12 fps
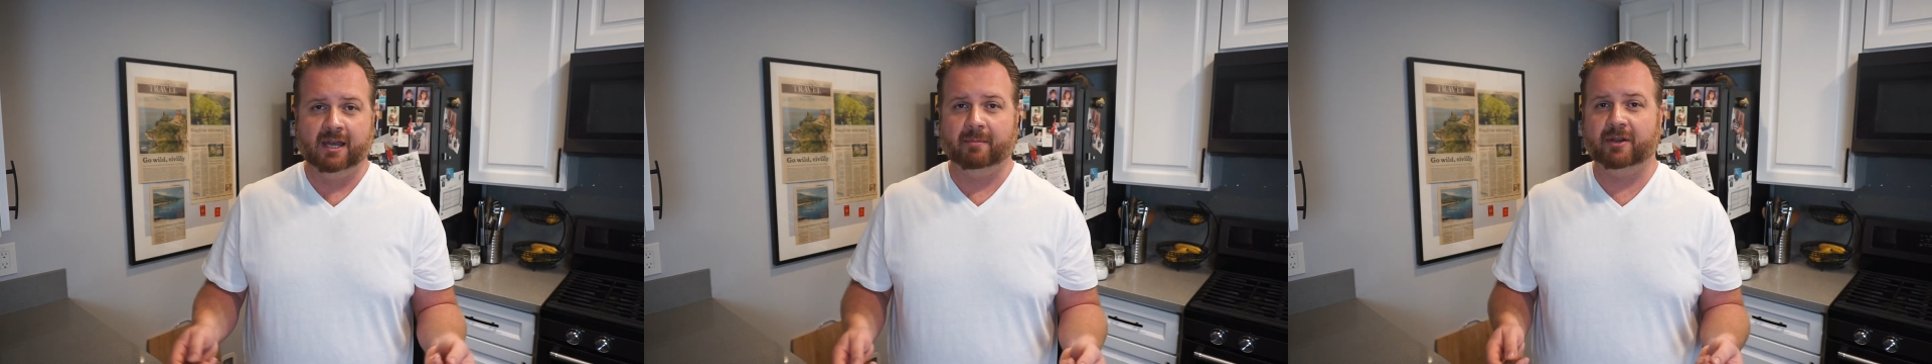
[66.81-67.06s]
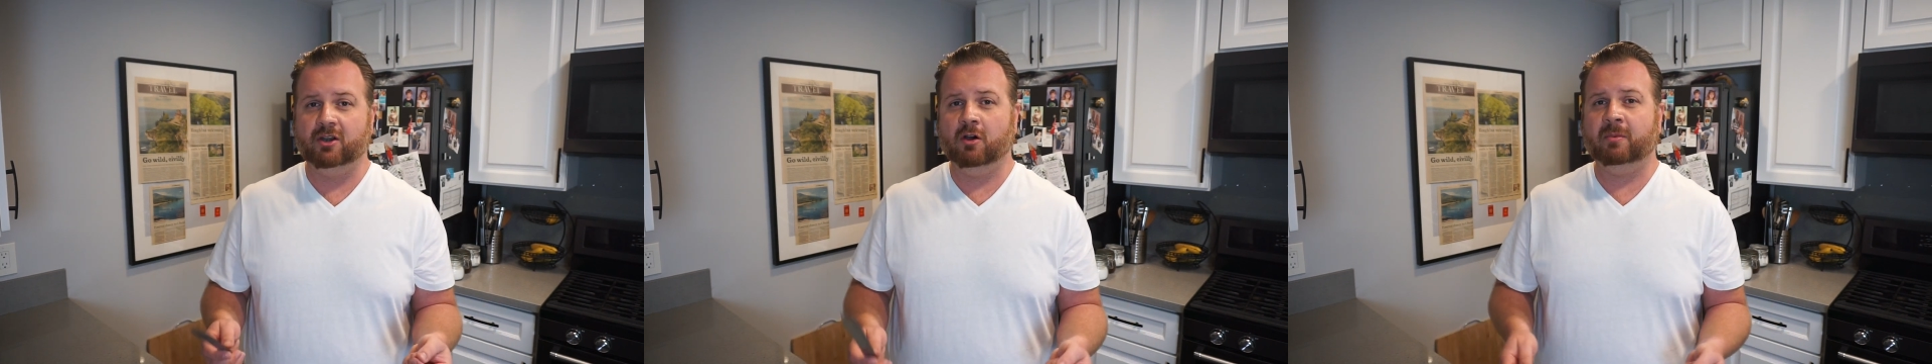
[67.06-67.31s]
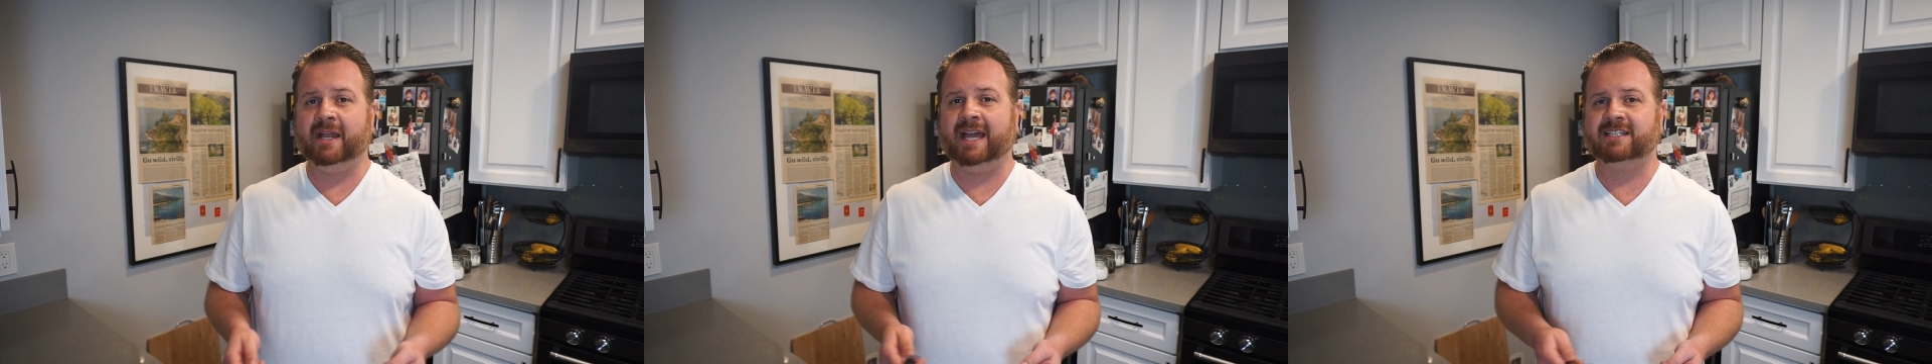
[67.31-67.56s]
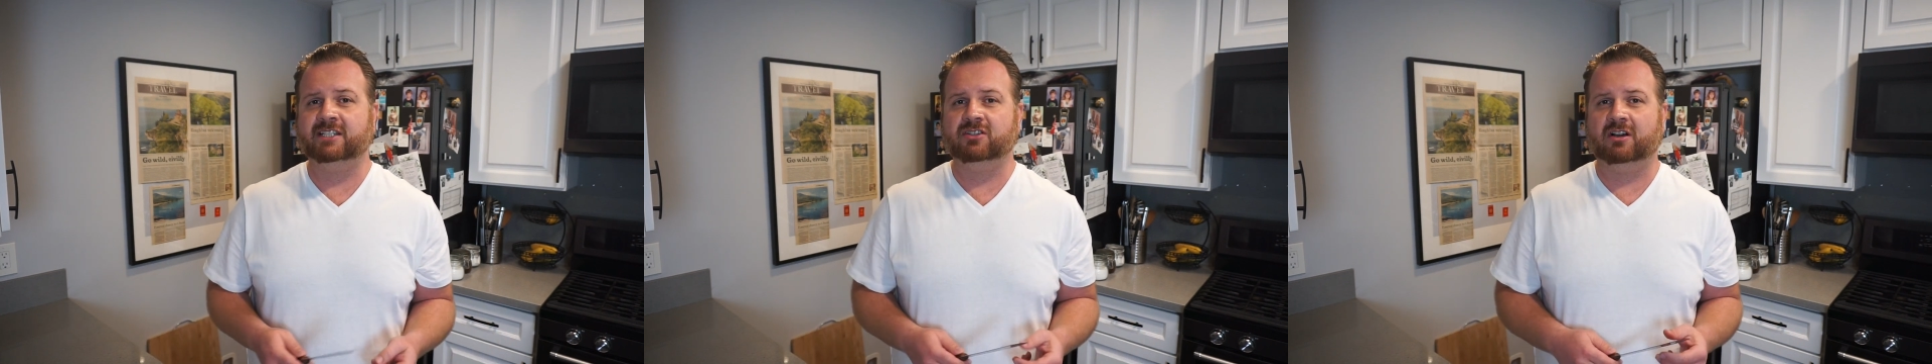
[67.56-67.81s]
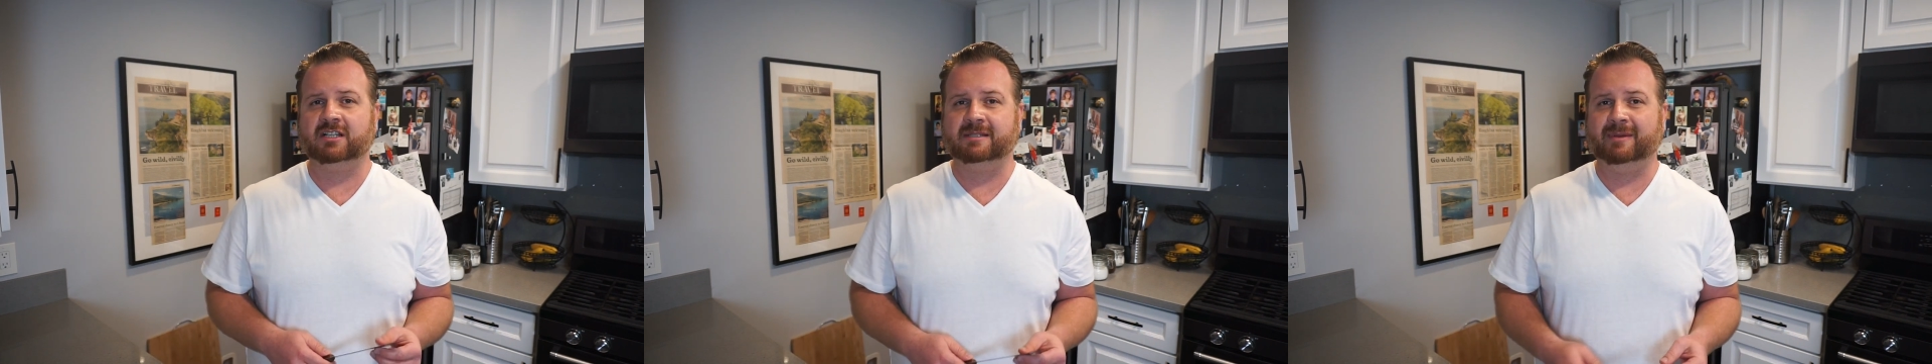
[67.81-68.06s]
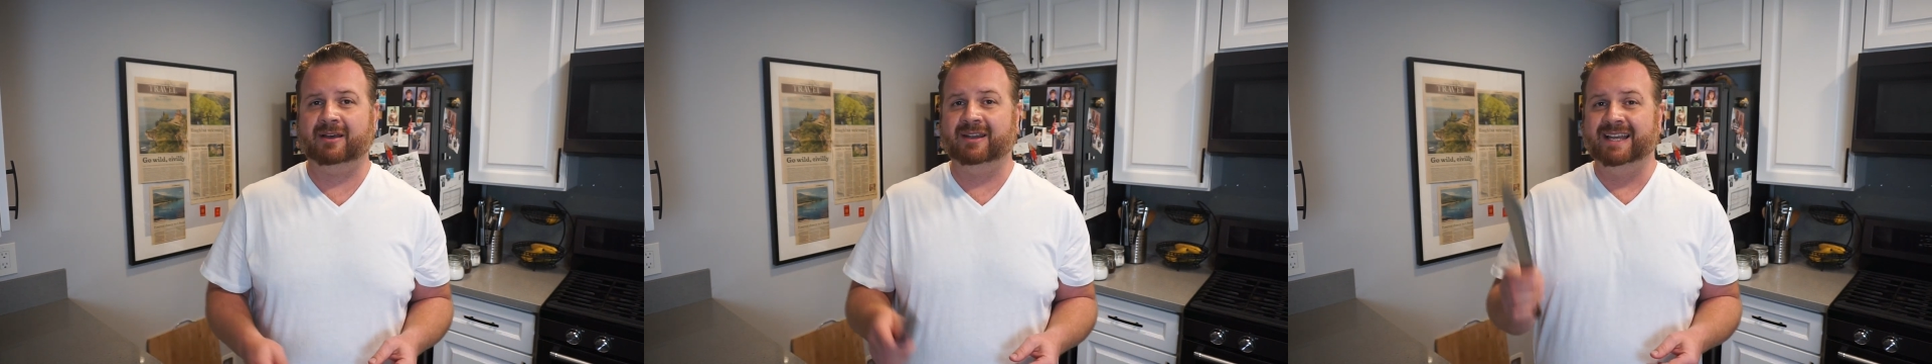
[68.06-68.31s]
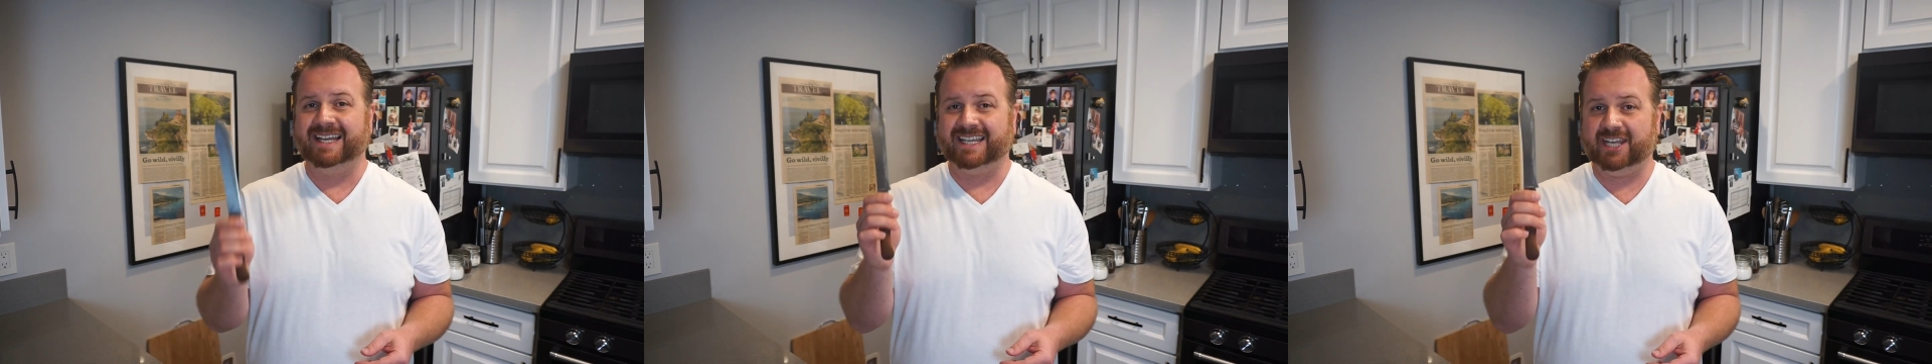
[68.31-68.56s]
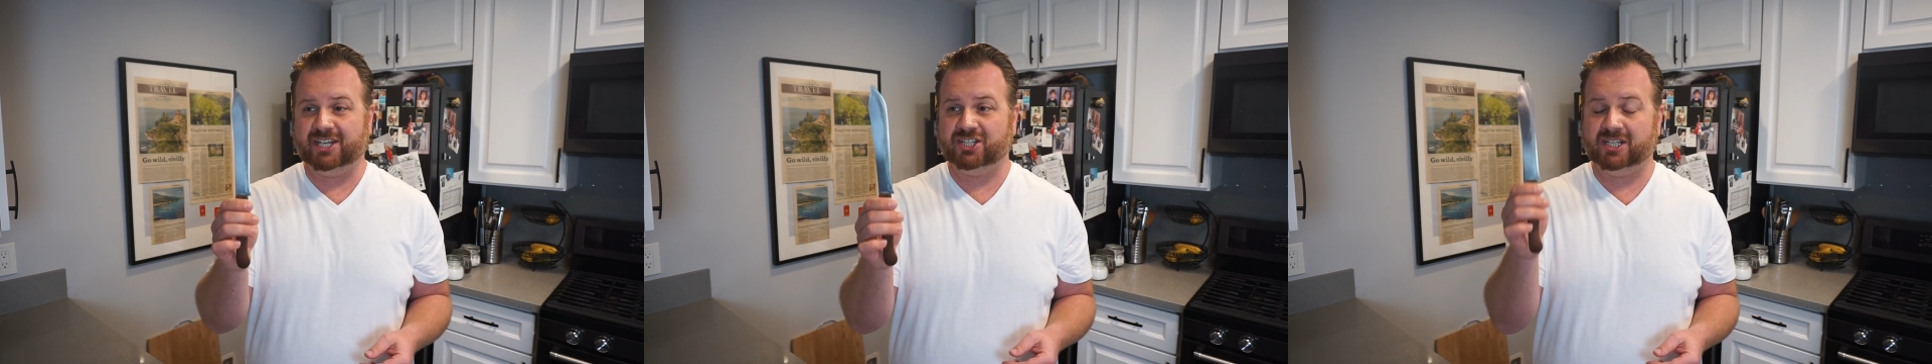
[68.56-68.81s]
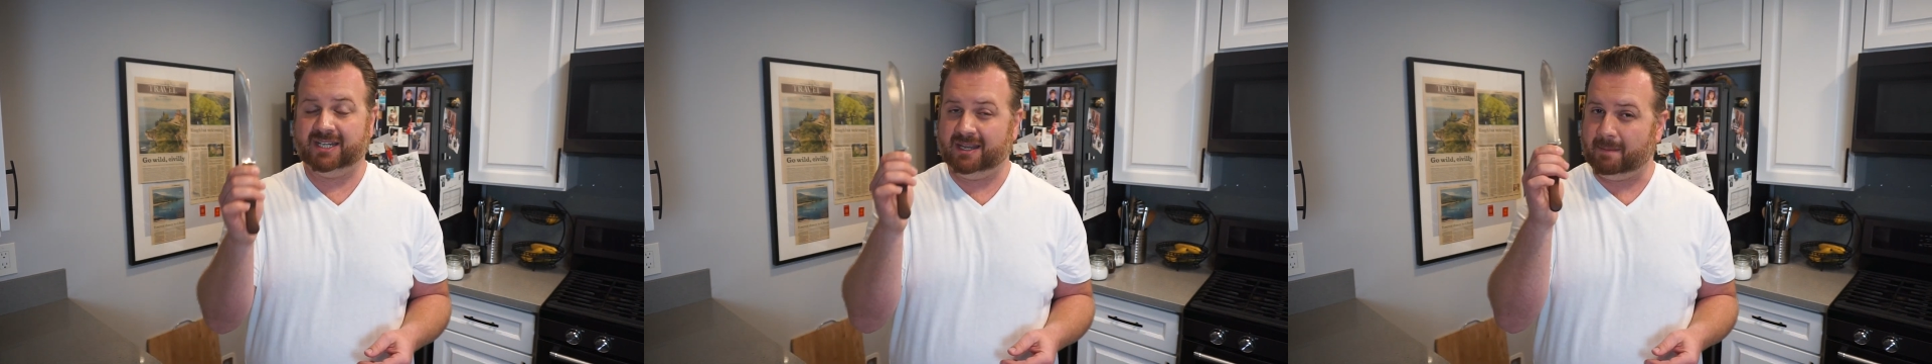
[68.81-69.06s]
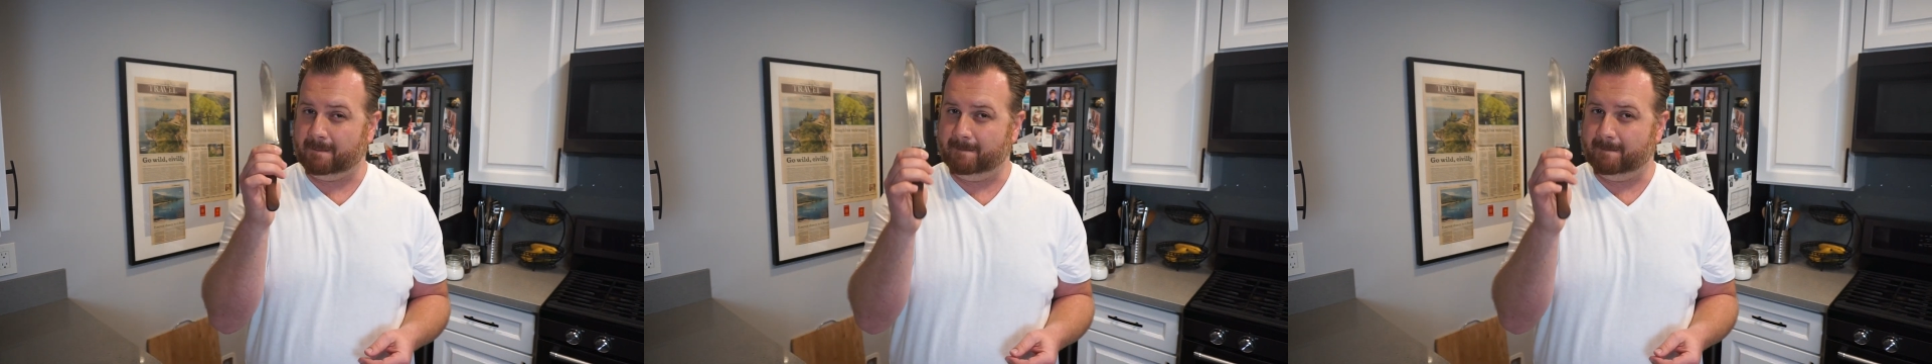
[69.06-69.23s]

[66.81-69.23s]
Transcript: but nobody actually talks about kitchen